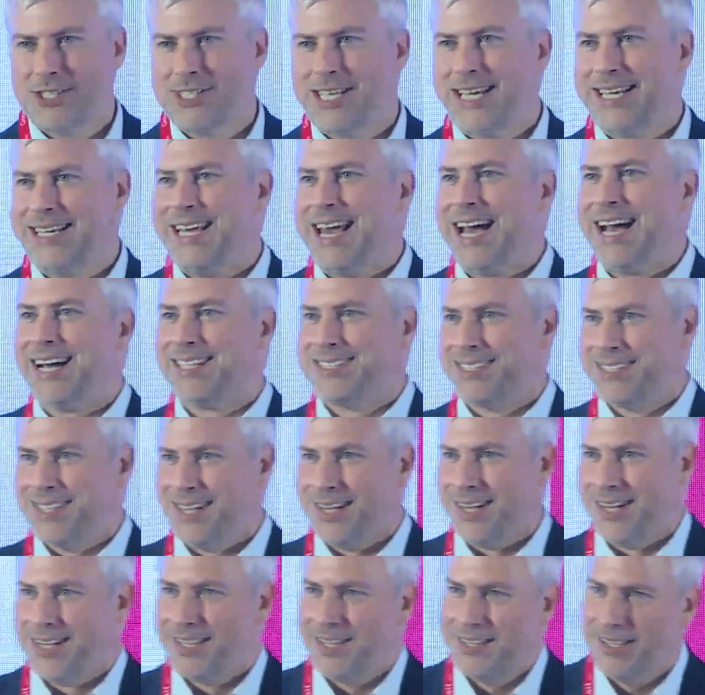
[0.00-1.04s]
like
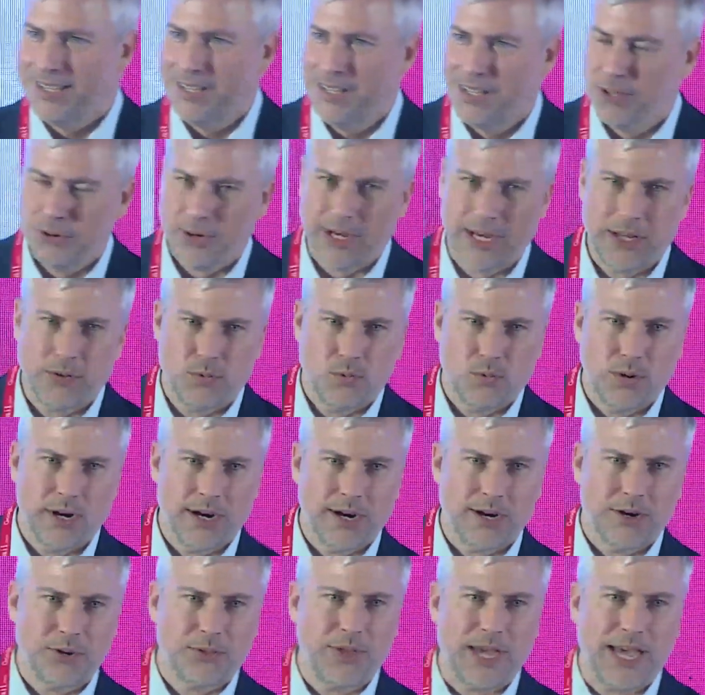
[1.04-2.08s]
NASA, right,
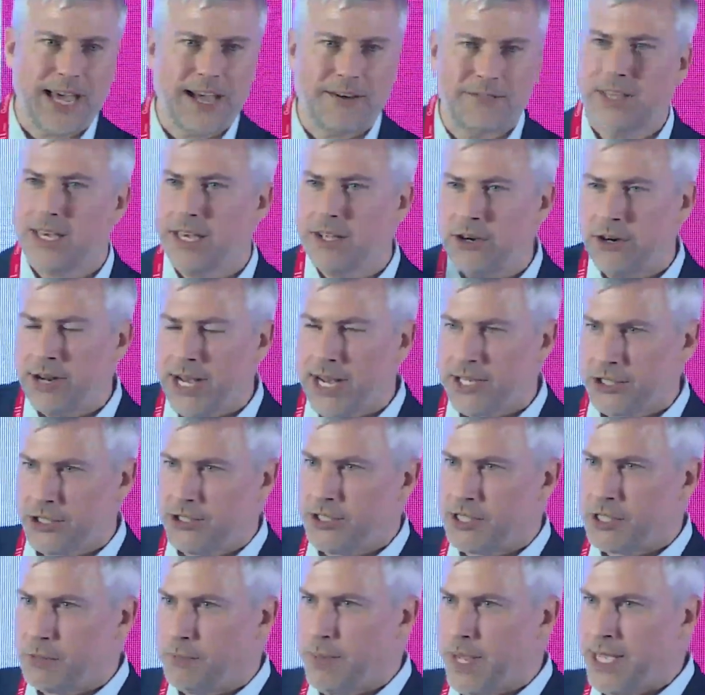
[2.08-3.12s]
where they have the International
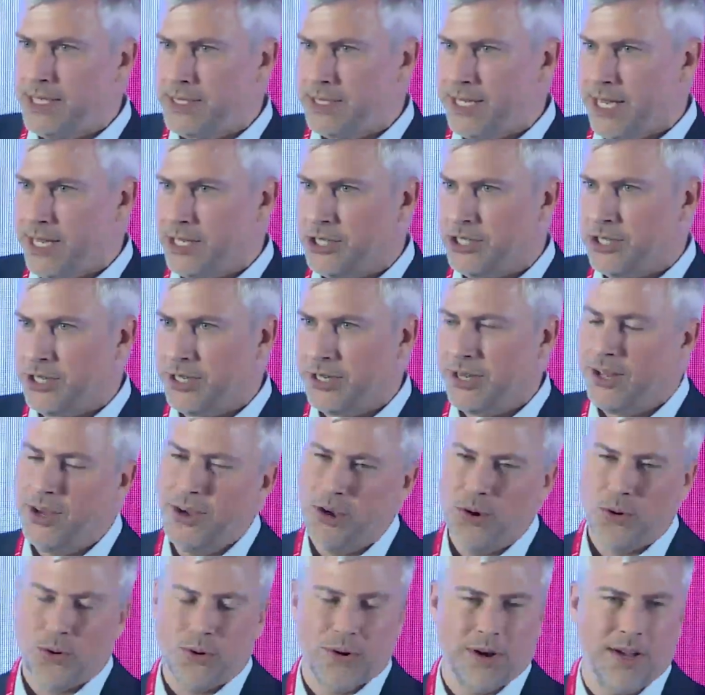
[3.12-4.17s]
Space Station,
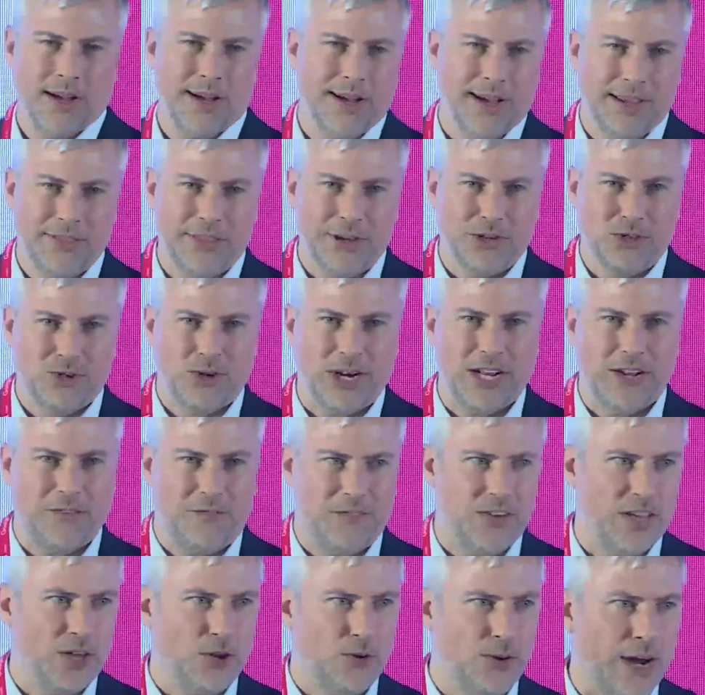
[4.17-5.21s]
and they're trying to
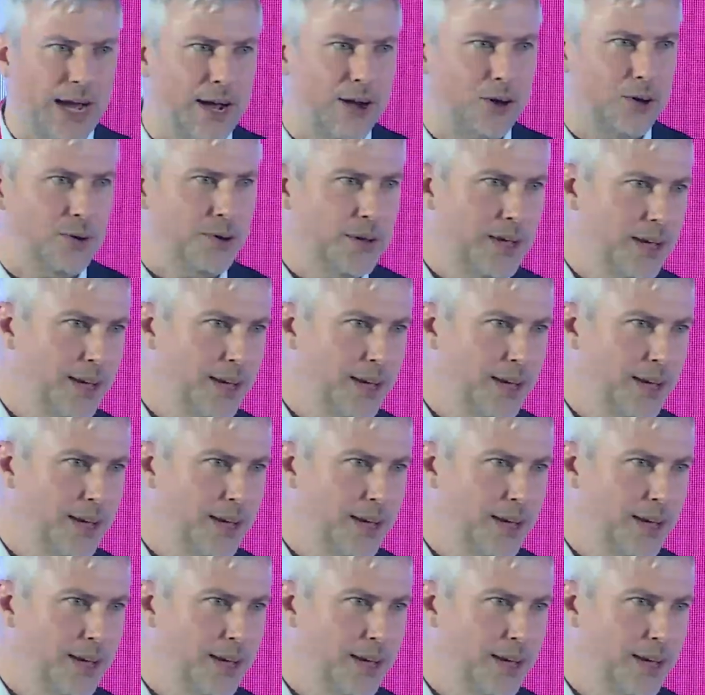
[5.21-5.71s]
figure out,